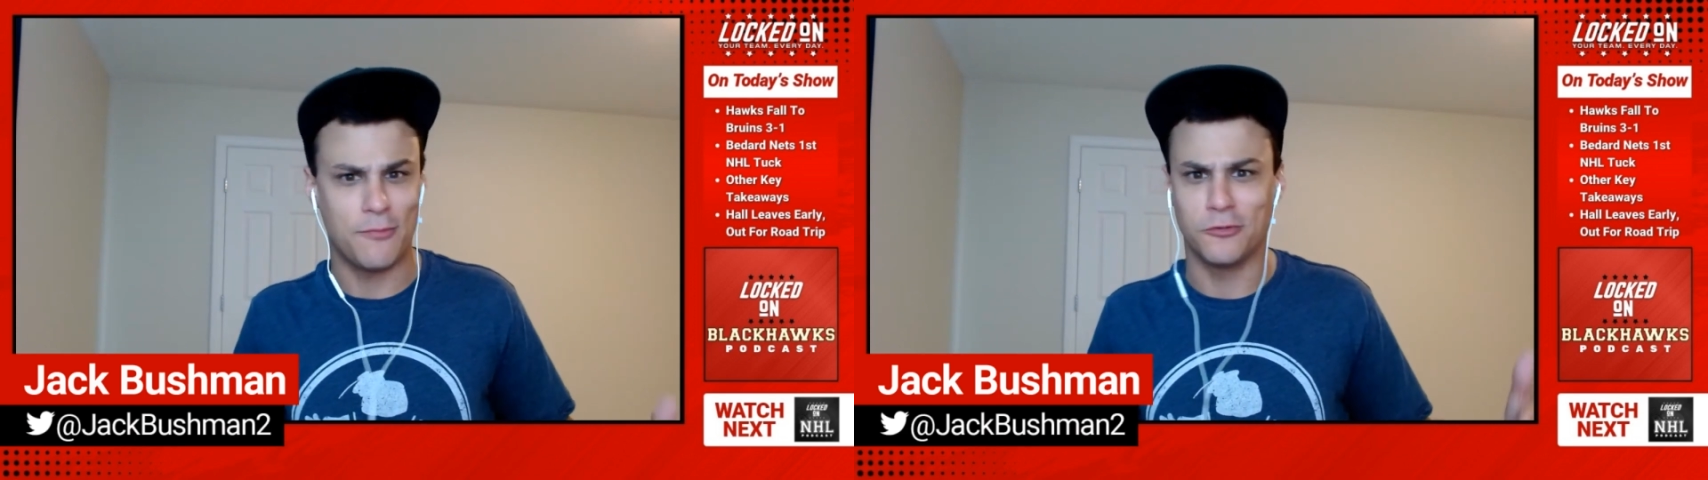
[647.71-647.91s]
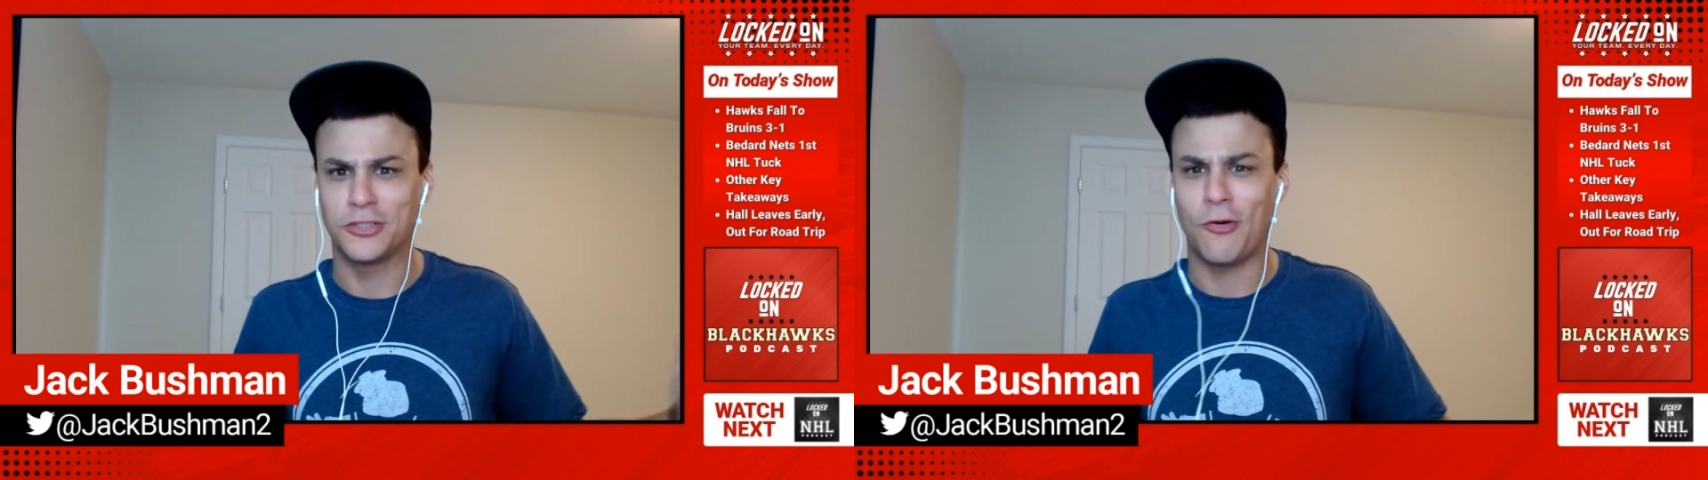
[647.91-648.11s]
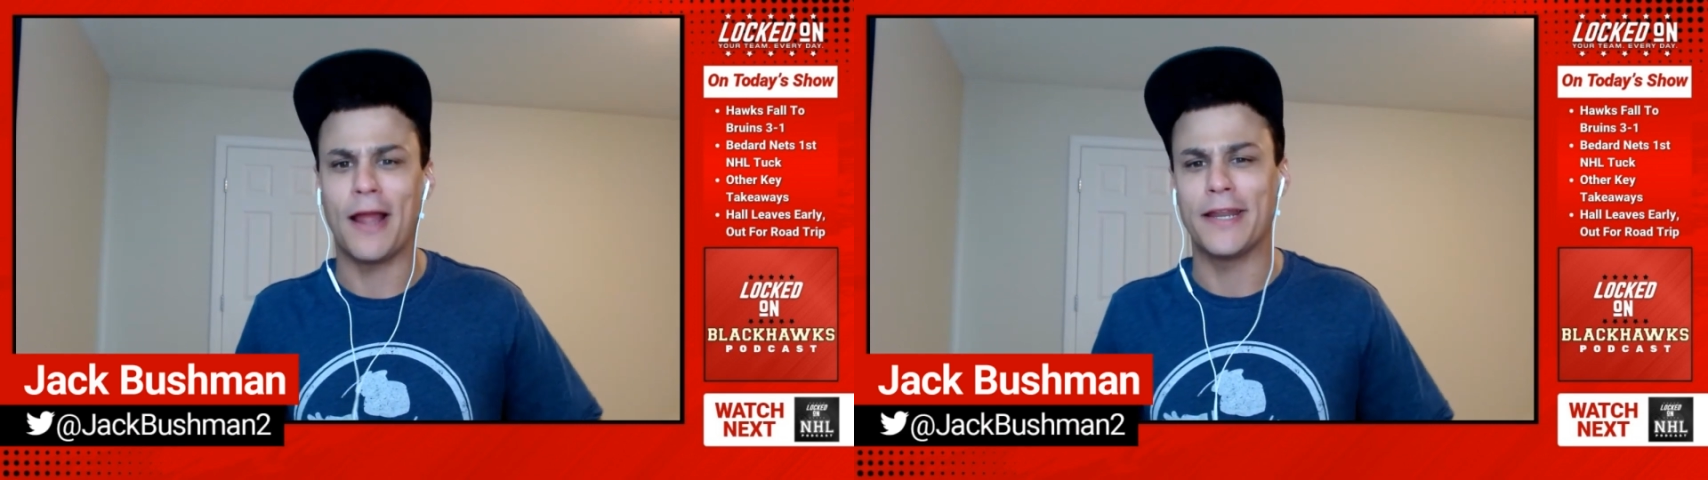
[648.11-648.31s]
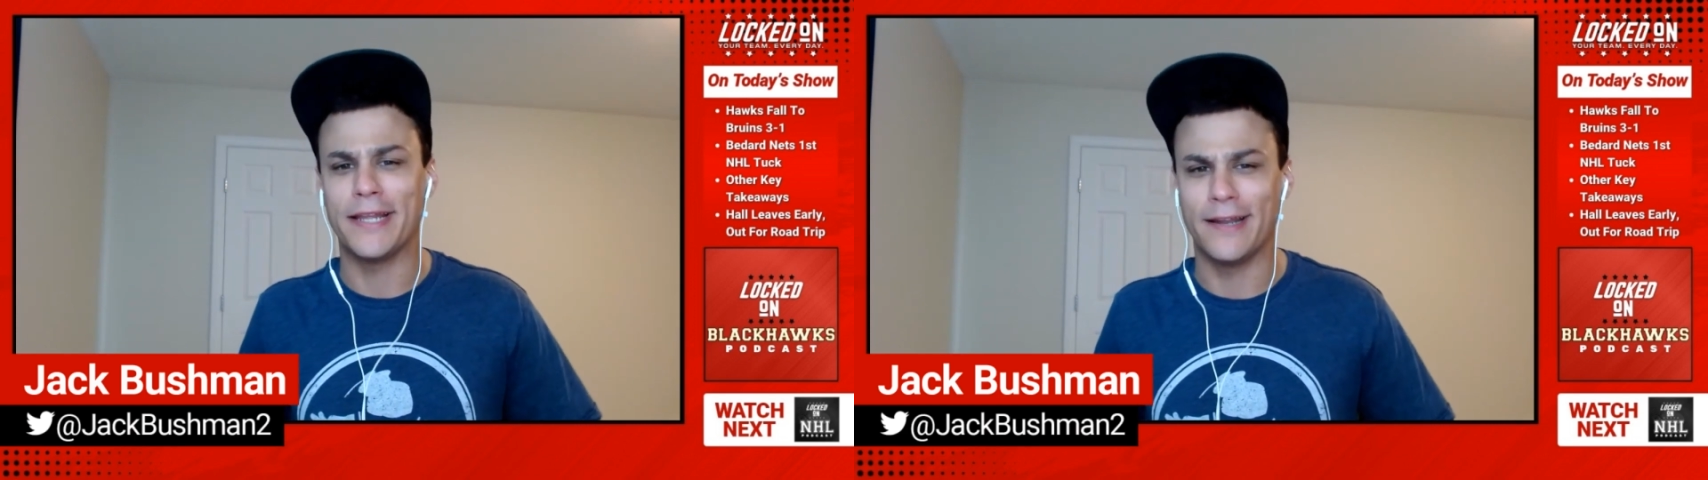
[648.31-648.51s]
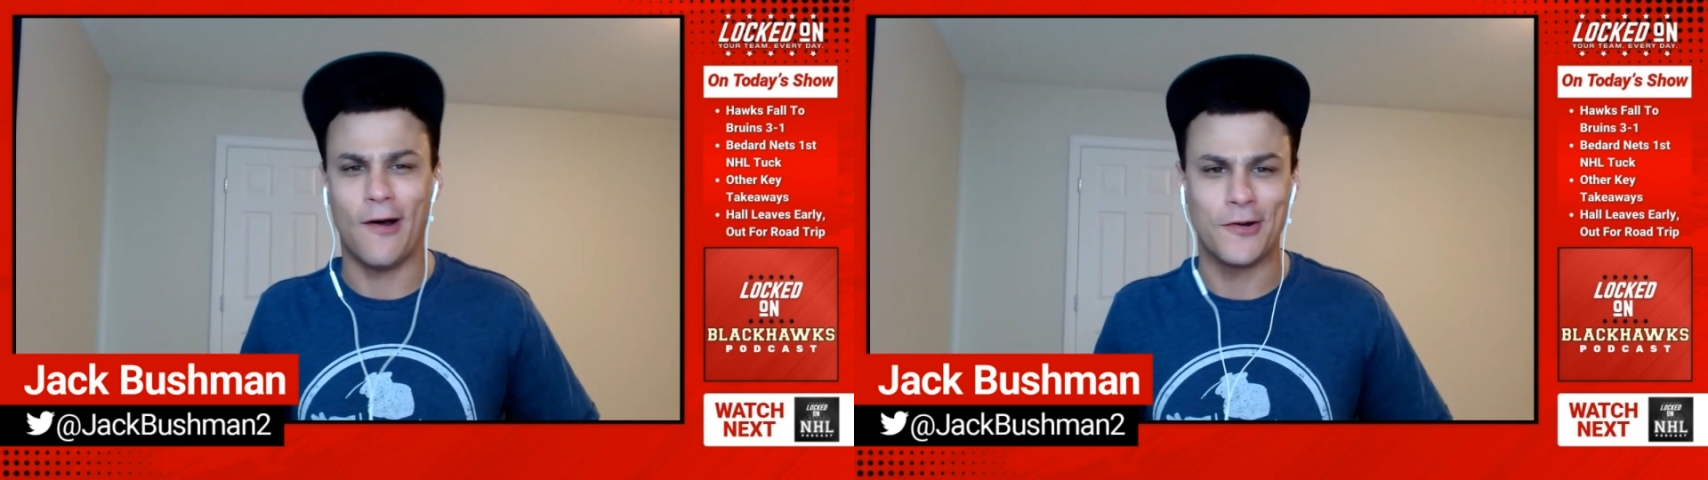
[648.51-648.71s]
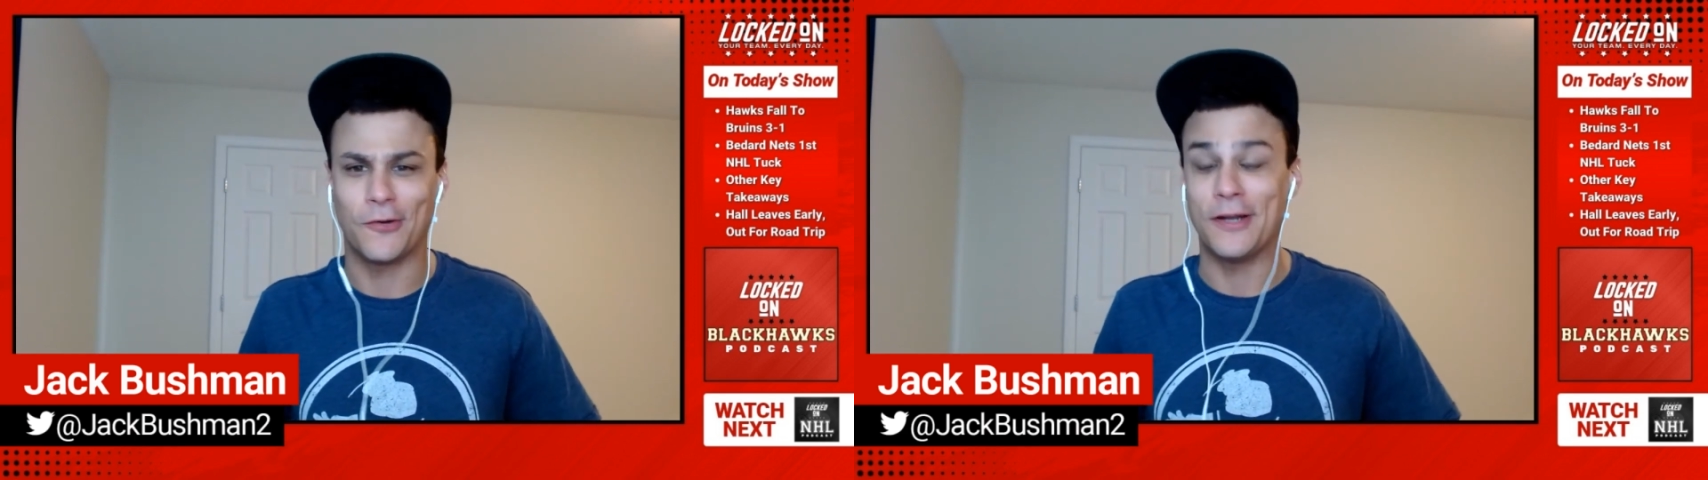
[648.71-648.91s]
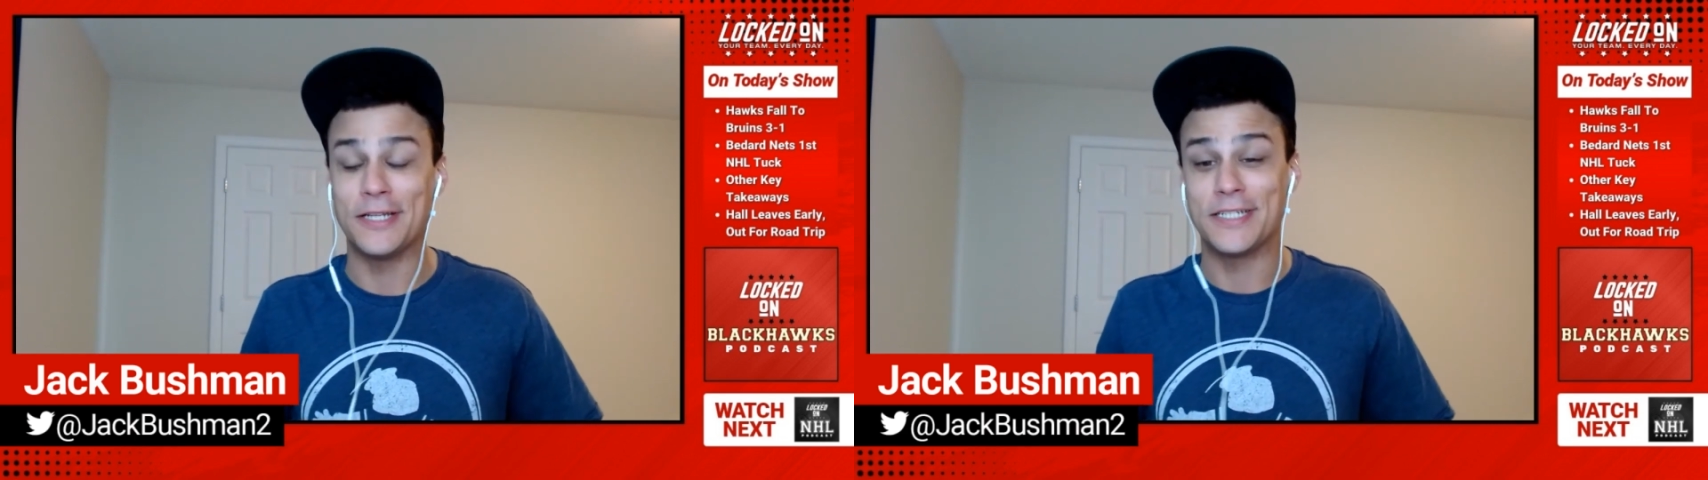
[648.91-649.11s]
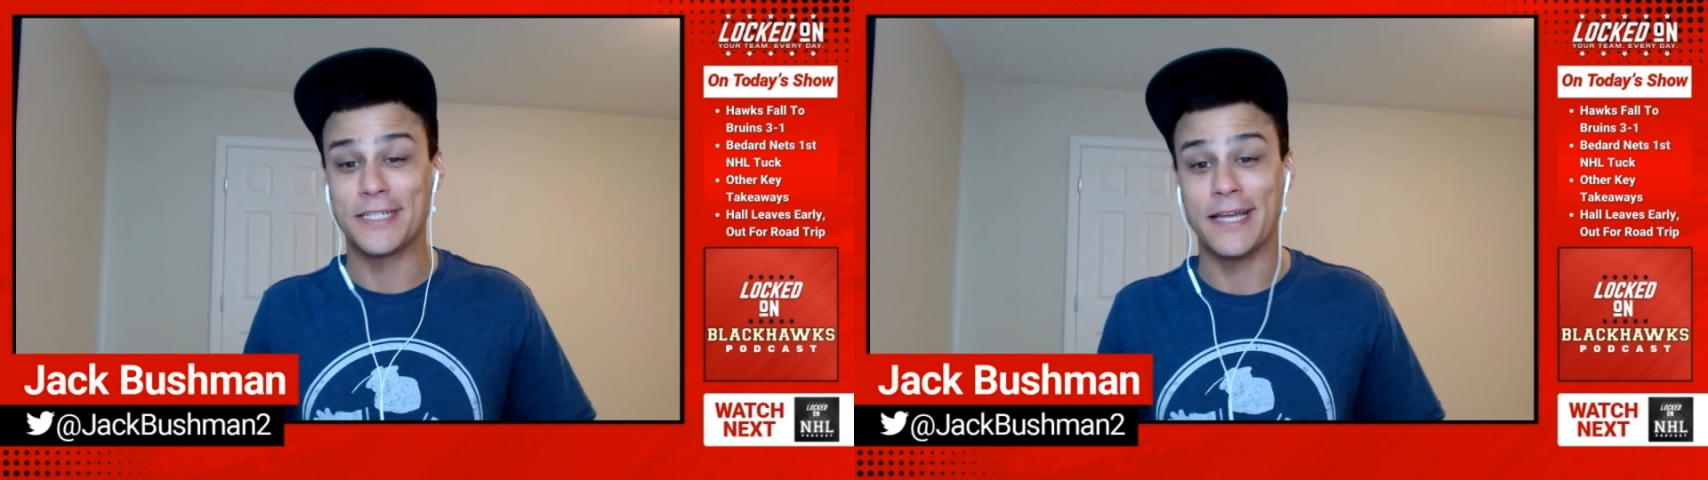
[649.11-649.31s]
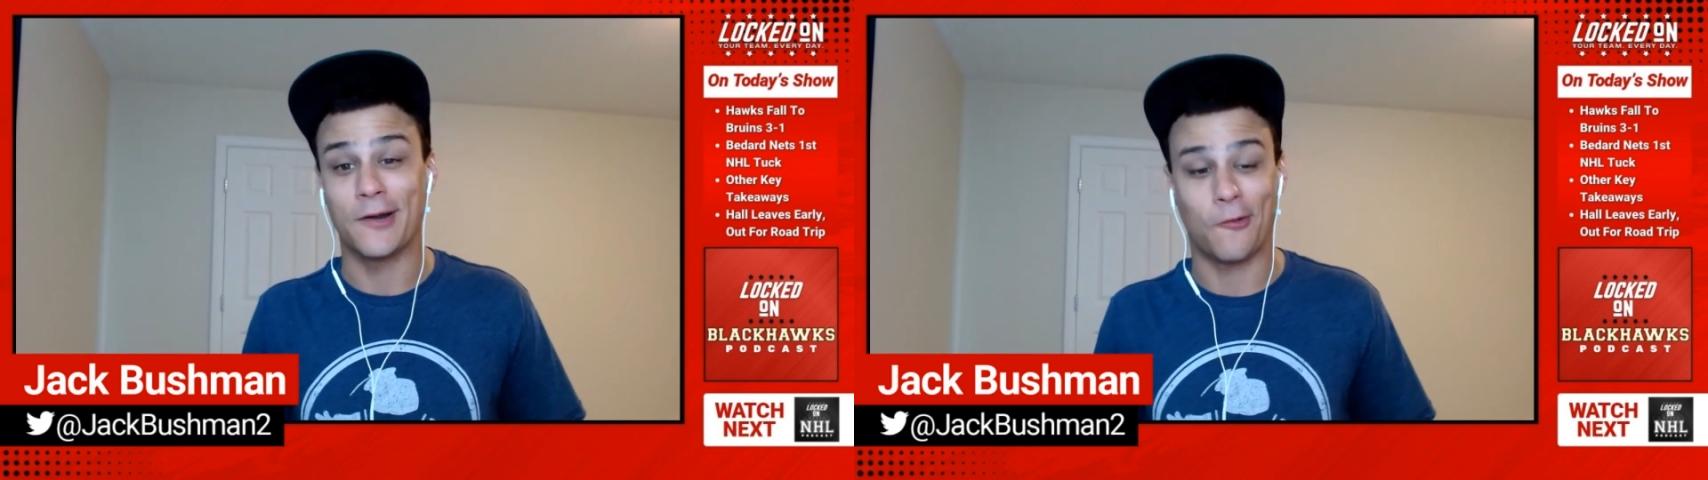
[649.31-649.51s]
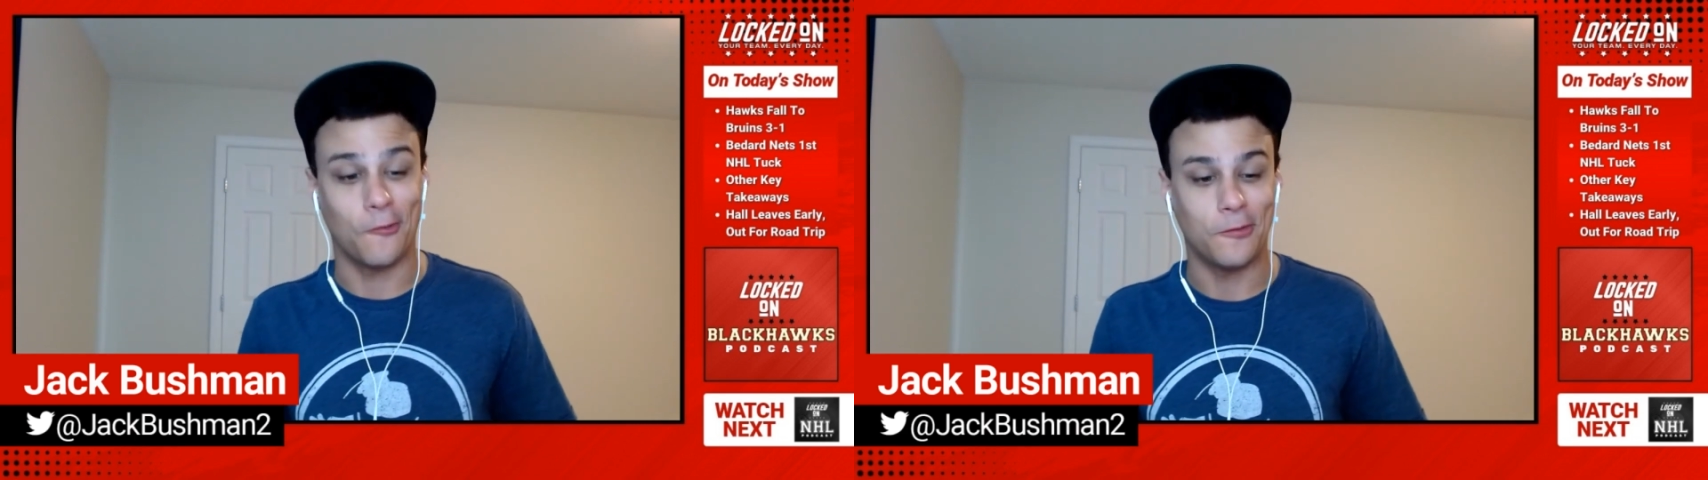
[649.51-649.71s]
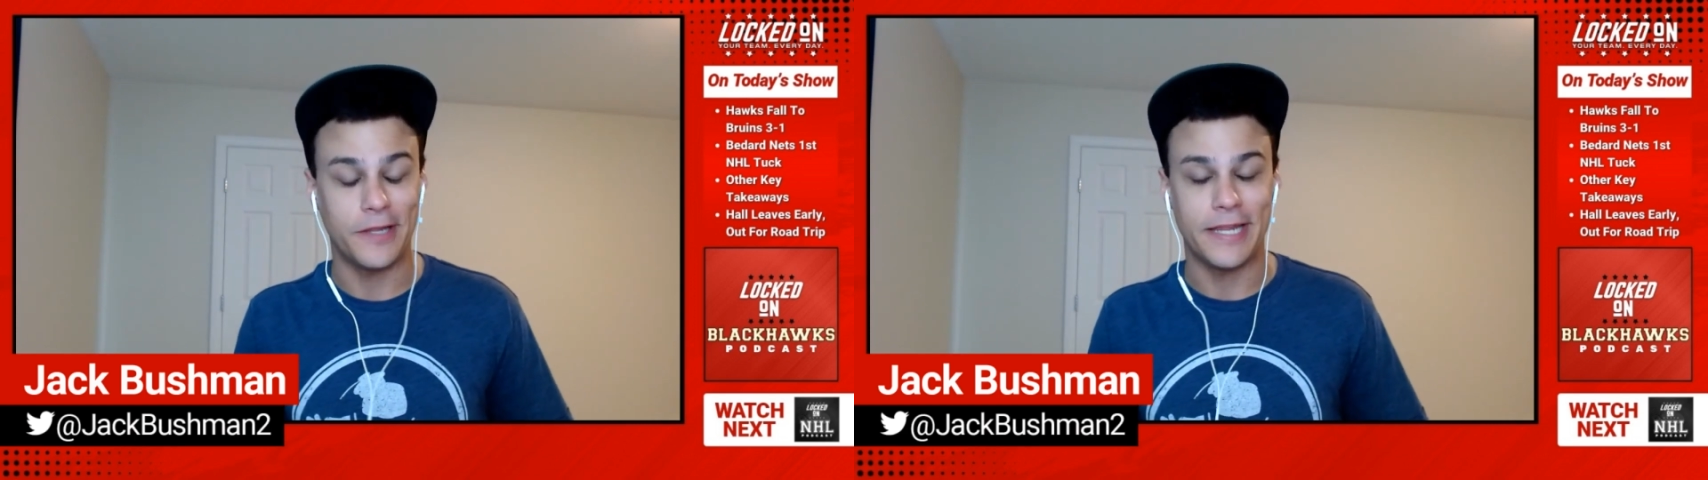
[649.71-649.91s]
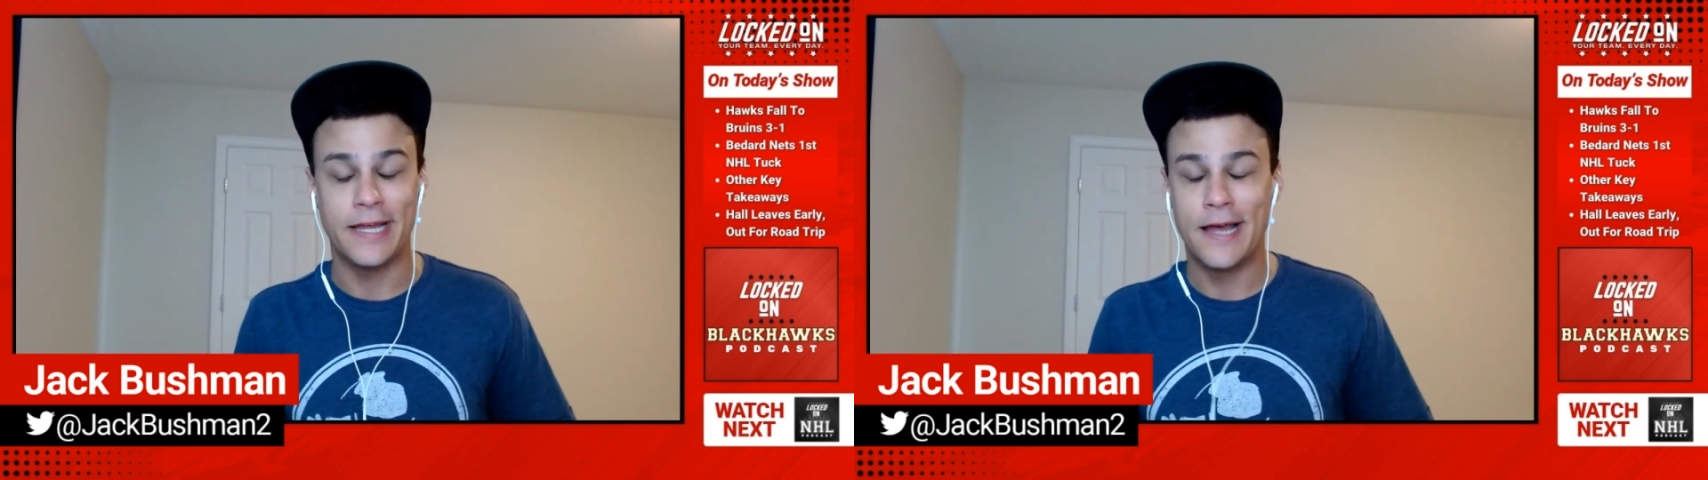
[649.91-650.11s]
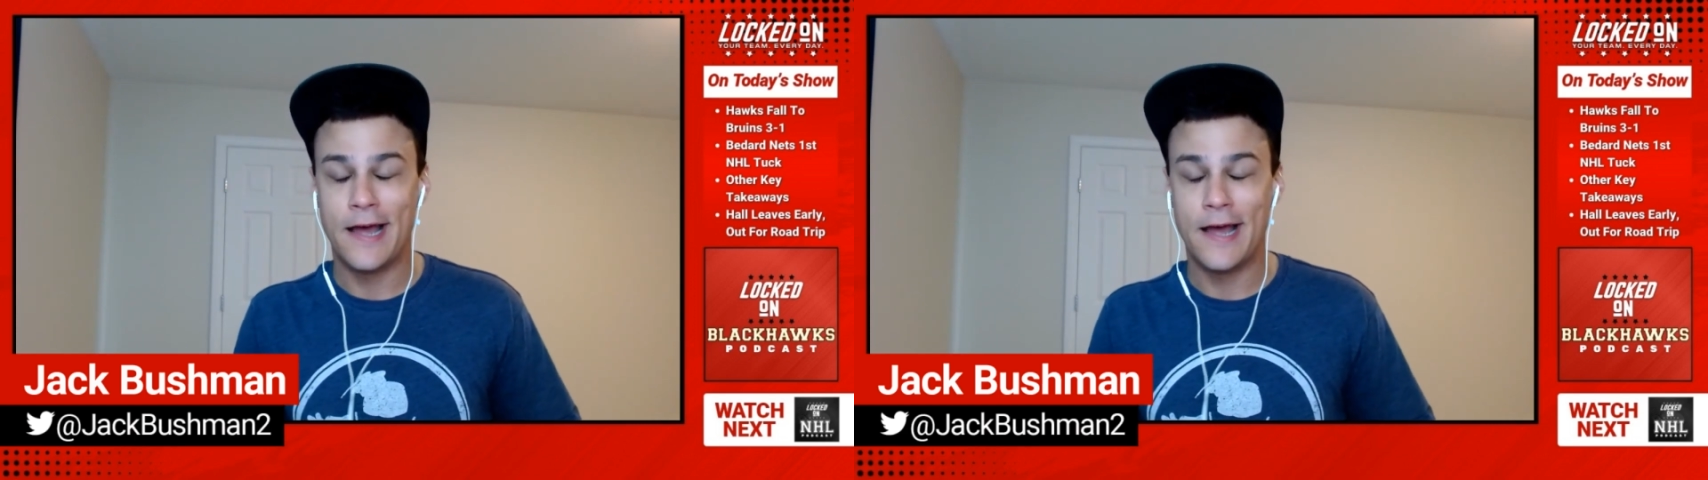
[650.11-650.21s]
who was trying to get under his skin early.